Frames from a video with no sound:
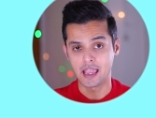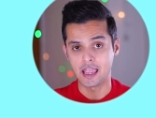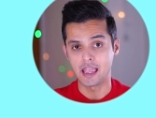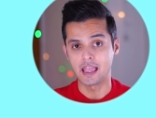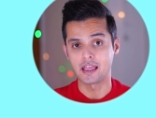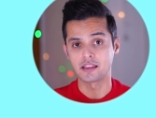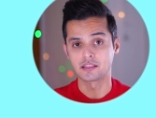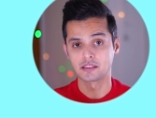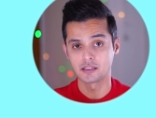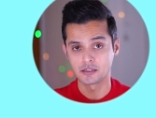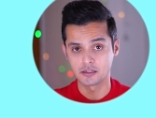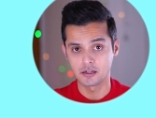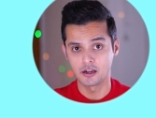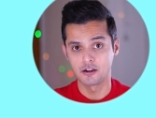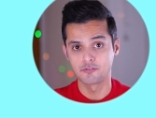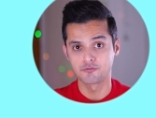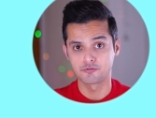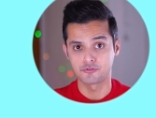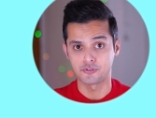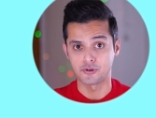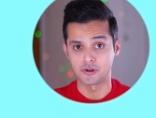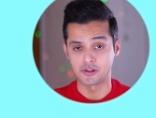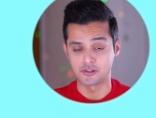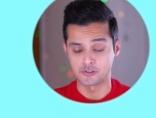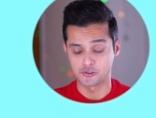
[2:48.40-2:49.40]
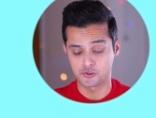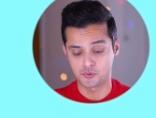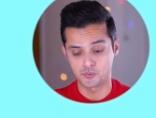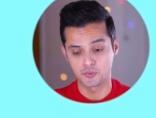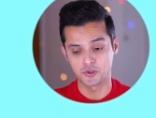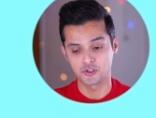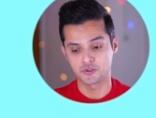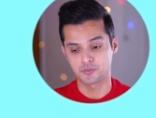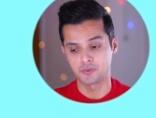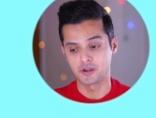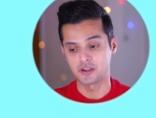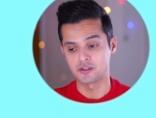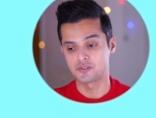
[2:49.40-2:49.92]
at the conference,
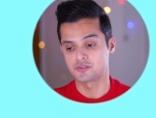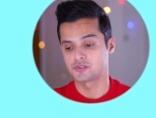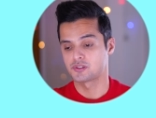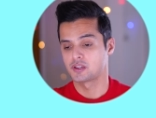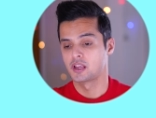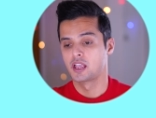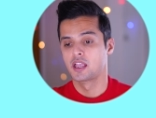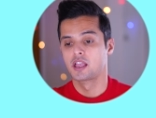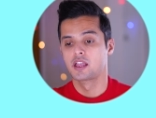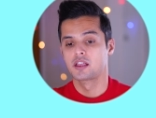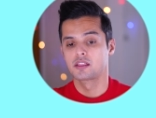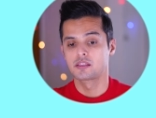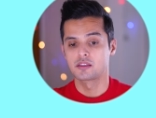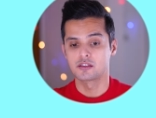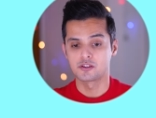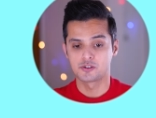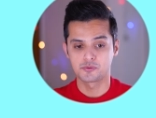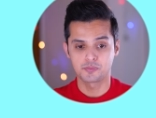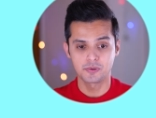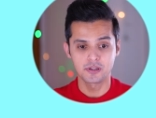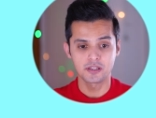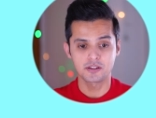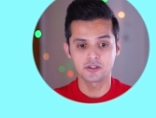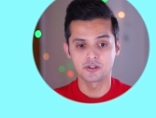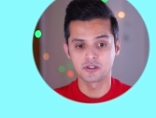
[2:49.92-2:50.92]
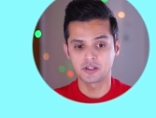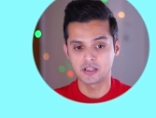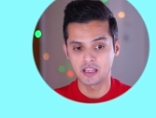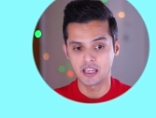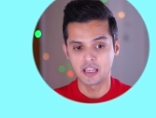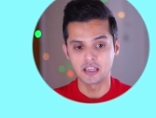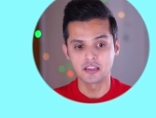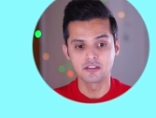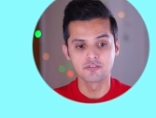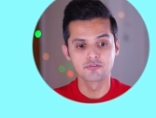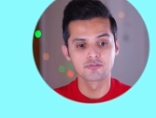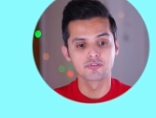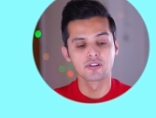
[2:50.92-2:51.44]
which means the speaker
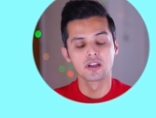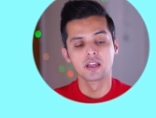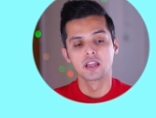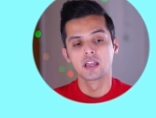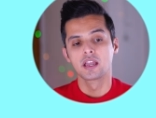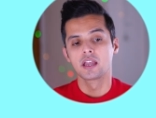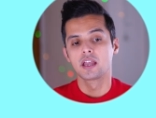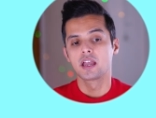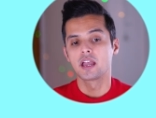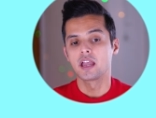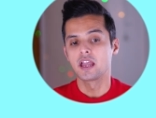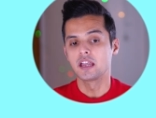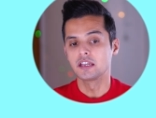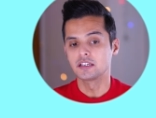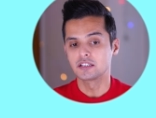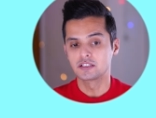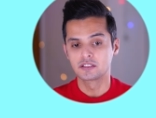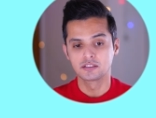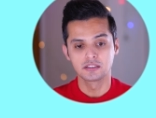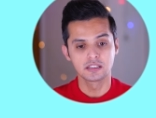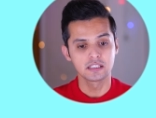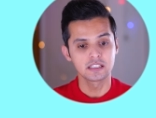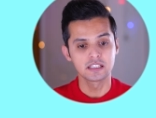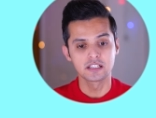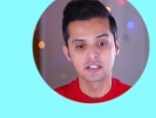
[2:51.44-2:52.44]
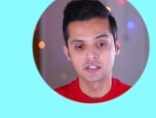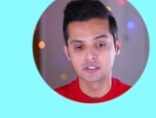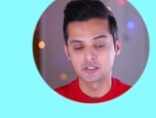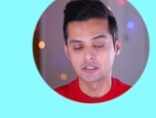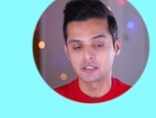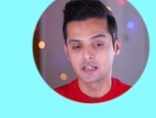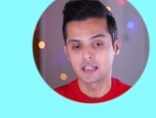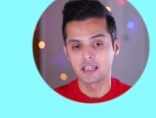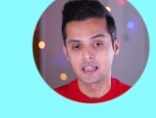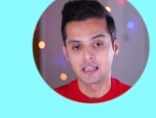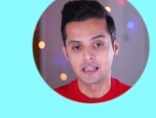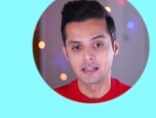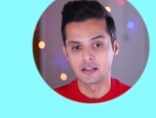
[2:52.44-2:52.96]
gave a clear
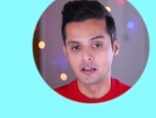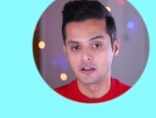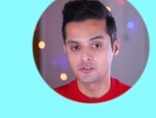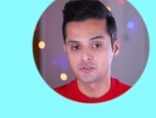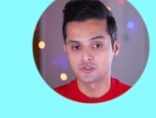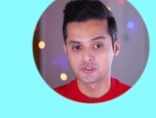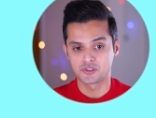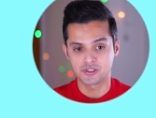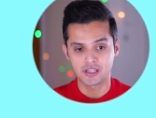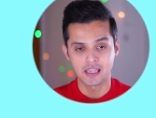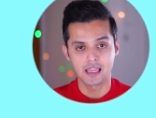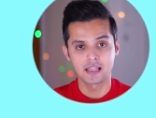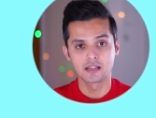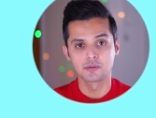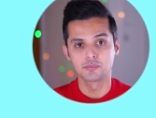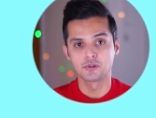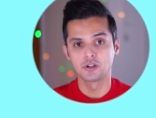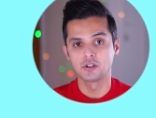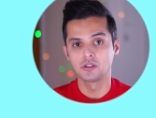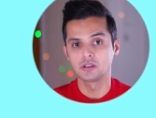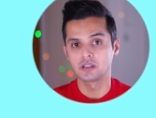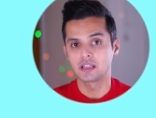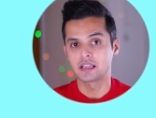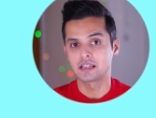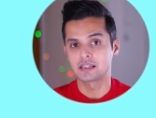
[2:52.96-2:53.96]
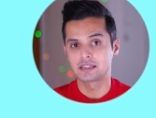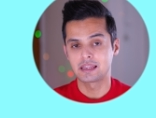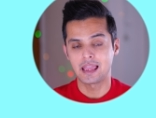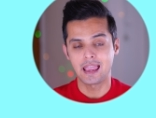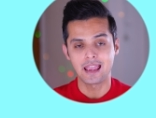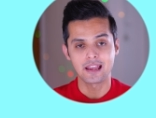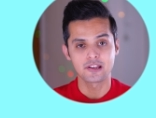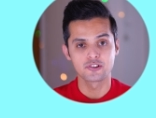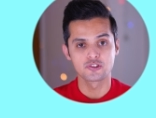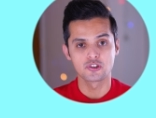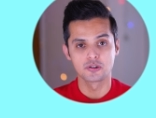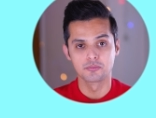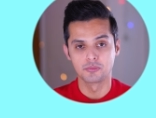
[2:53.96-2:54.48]
and understandable, a
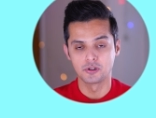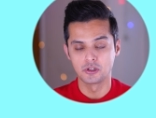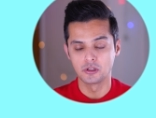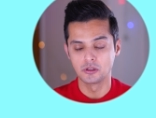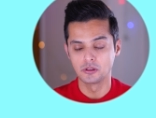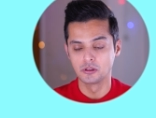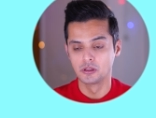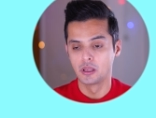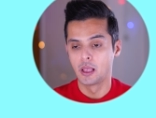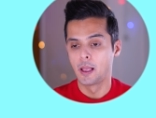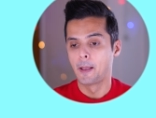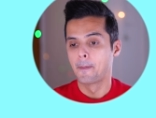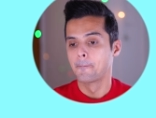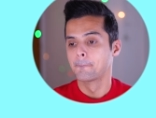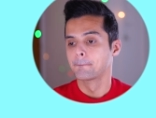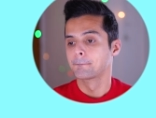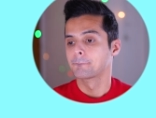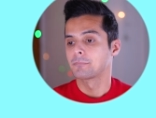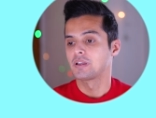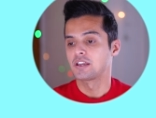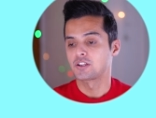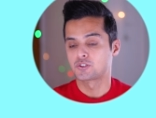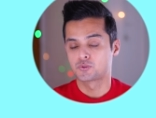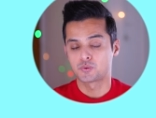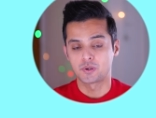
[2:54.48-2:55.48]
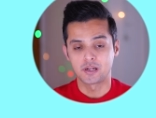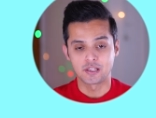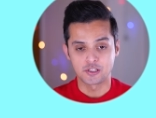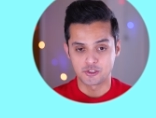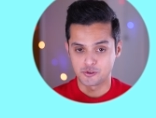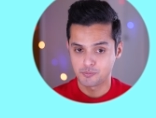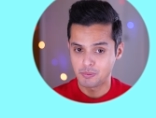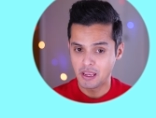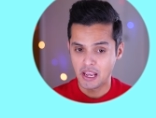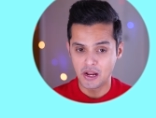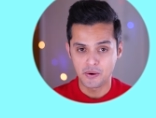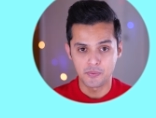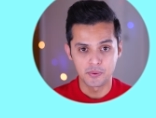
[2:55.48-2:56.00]
tangible, a
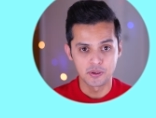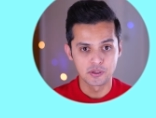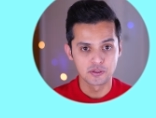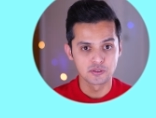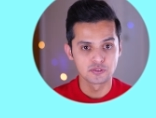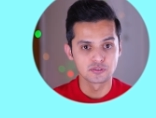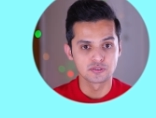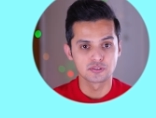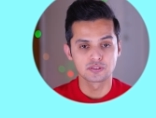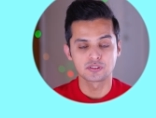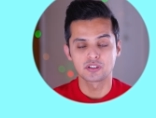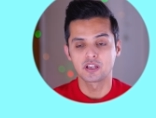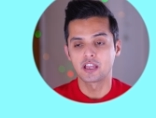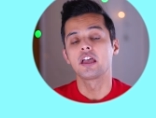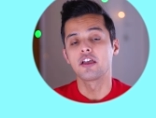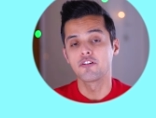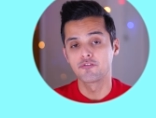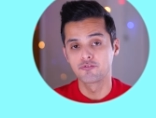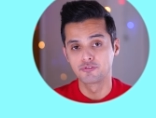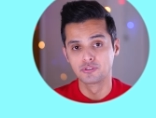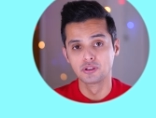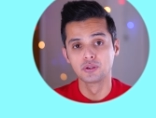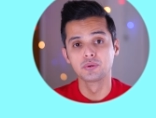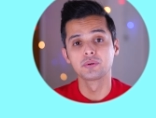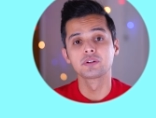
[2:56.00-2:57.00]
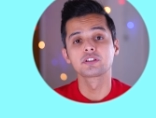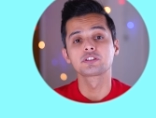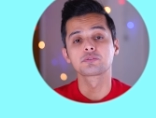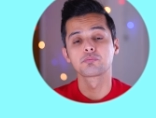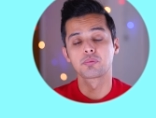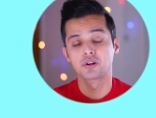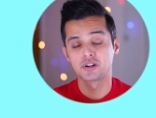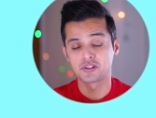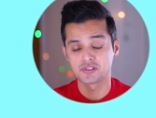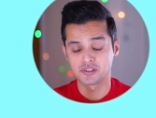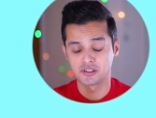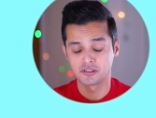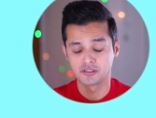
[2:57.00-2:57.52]
transparent, a fluent
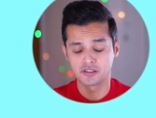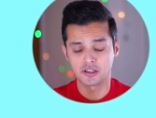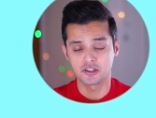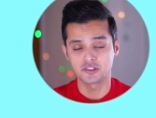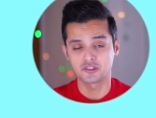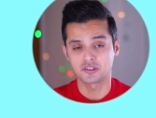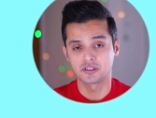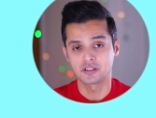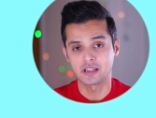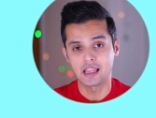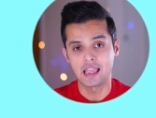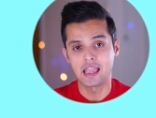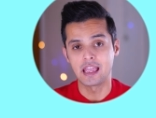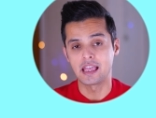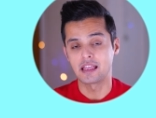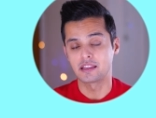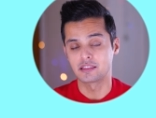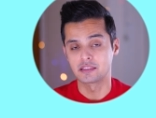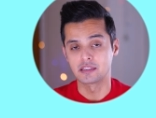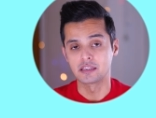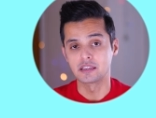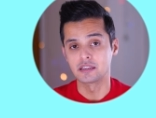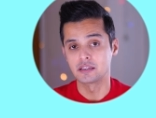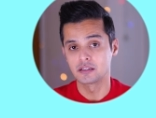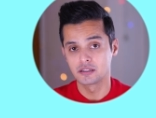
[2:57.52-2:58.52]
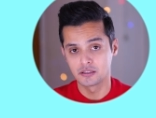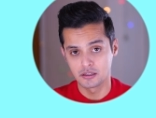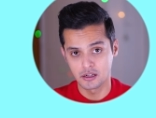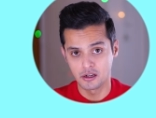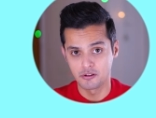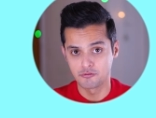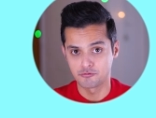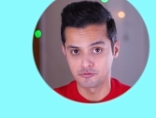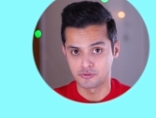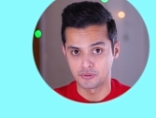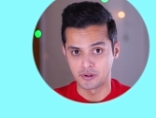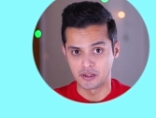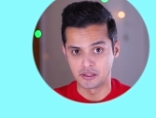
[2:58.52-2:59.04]
presentation at the
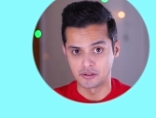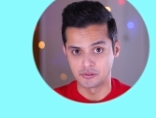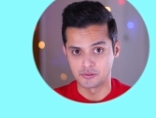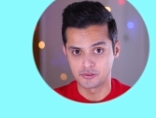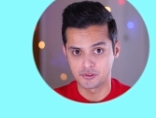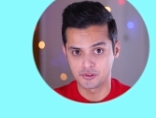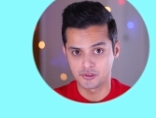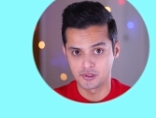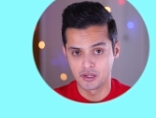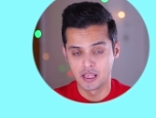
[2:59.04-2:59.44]
conference.